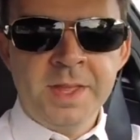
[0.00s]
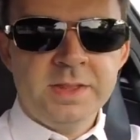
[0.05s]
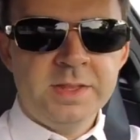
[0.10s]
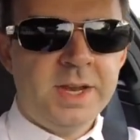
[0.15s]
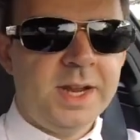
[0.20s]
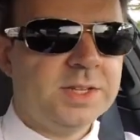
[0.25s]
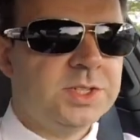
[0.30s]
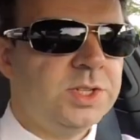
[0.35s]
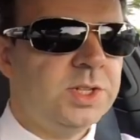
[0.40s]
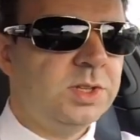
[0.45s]

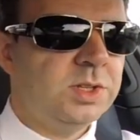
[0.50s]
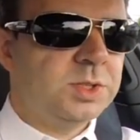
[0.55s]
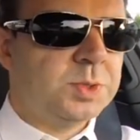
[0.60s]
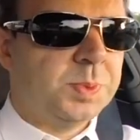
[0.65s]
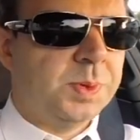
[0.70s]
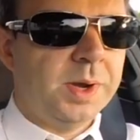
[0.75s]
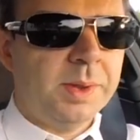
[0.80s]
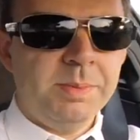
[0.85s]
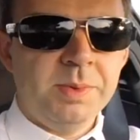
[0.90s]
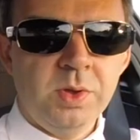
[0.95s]
that actually looks
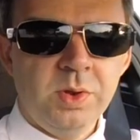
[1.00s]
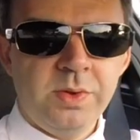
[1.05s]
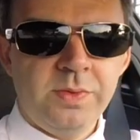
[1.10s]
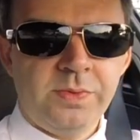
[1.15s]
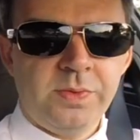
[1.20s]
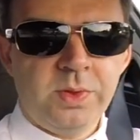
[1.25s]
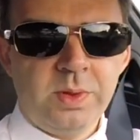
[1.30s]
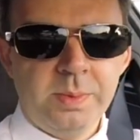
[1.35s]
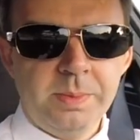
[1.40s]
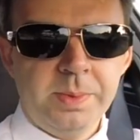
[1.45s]
pretty
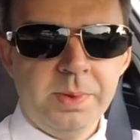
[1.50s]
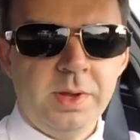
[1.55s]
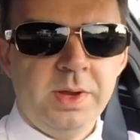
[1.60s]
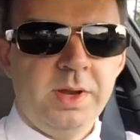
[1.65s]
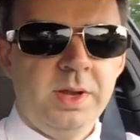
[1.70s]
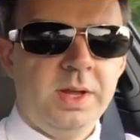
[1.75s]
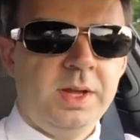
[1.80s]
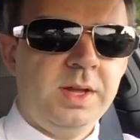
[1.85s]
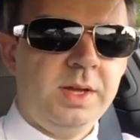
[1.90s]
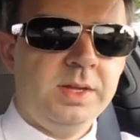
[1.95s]
beautiful,
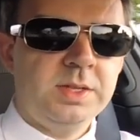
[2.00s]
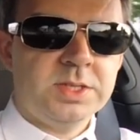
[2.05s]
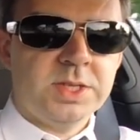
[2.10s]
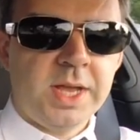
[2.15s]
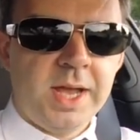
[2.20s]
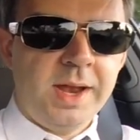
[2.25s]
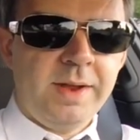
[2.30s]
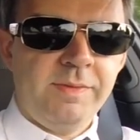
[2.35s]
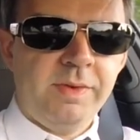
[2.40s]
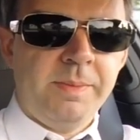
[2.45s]
but it's
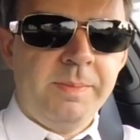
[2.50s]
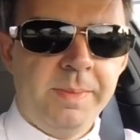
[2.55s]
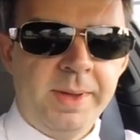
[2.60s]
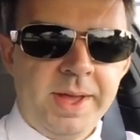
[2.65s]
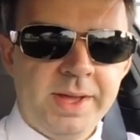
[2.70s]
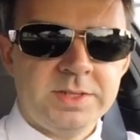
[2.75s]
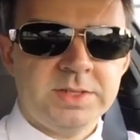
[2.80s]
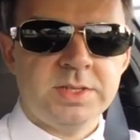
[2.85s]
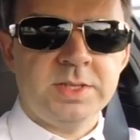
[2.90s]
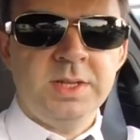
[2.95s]
kind of a
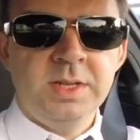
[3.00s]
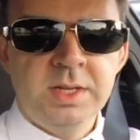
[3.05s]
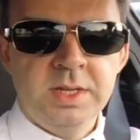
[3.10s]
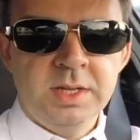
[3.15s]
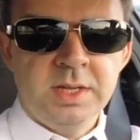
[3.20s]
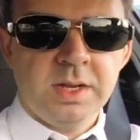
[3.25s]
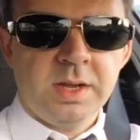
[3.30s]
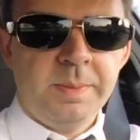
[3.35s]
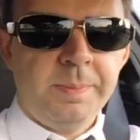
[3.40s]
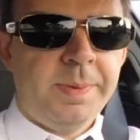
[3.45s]
mess
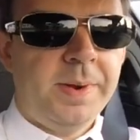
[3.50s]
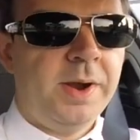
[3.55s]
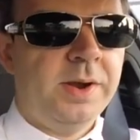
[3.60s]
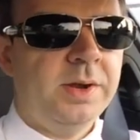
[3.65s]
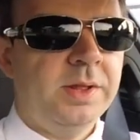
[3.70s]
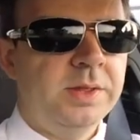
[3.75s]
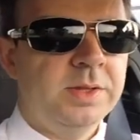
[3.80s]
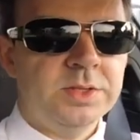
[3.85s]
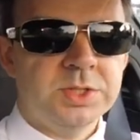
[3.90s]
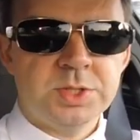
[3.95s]

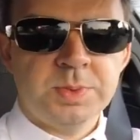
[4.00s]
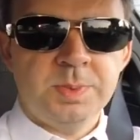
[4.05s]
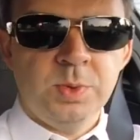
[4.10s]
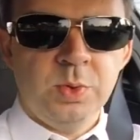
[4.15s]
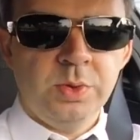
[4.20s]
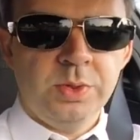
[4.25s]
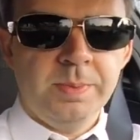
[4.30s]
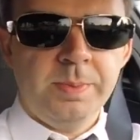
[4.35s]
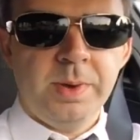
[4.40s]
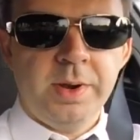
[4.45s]
compared to the
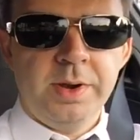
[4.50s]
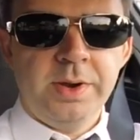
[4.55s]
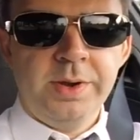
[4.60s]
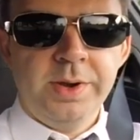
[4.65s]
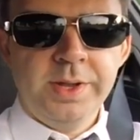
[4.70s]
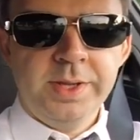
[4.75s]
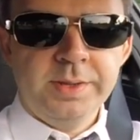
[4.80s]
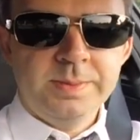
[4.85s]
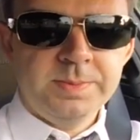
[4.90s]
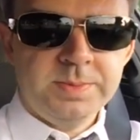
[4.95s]
smooth,
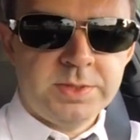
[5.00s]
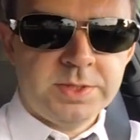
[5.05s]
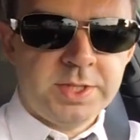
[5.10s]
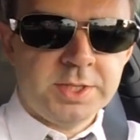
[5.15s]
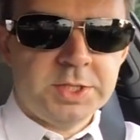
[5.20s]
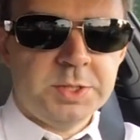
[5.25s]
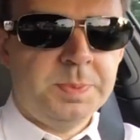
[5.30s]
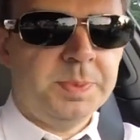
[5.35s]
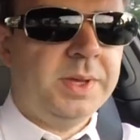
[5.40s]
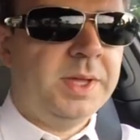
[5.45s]
buttery
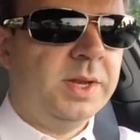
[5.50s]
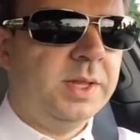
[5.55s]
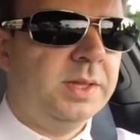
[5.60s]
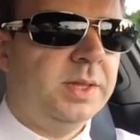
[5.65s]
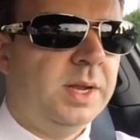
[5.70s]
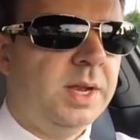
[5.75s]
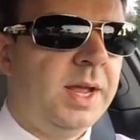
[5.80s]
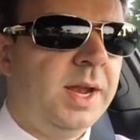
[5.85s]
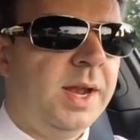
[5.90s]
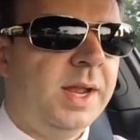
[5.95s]
6-speed in
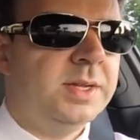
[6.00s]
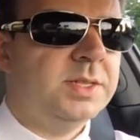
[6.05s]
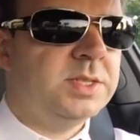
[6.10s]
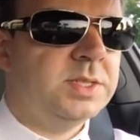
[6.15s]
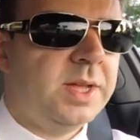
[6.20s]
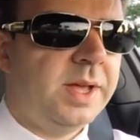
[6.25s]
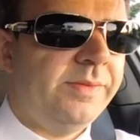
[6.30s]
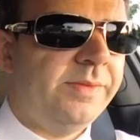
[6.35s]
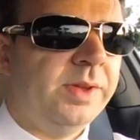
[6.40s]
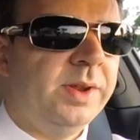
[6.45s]
the
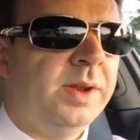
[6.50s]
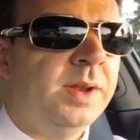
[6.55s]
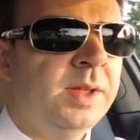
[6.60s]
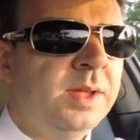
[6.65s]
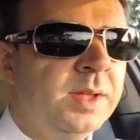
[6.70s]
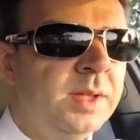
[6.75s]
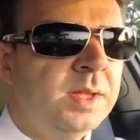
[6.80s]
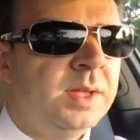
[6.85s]
997